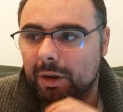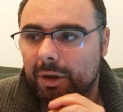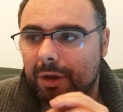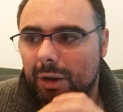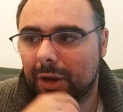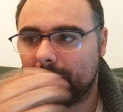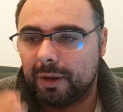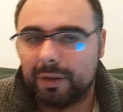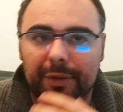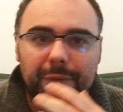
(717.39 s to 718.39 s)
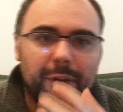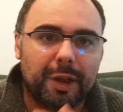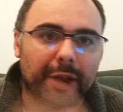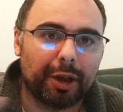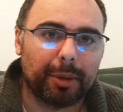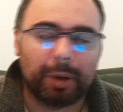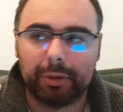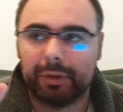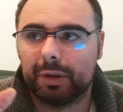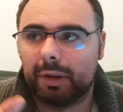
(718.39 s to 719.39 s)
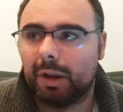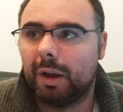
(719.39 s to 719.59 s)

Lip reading: she is thinking about